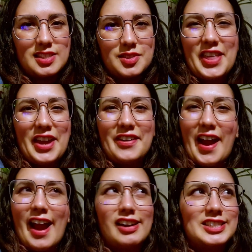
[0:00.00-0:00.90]
there
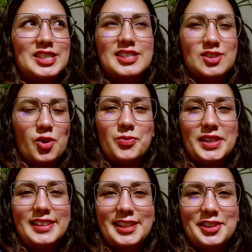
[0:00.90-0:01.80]
are so
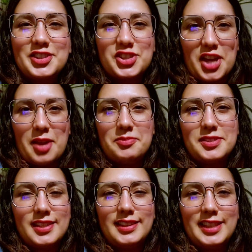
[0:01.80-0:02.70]
many little
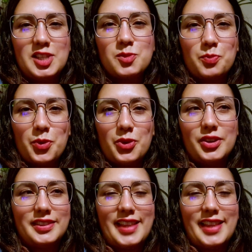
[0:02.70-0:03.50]
gems in this book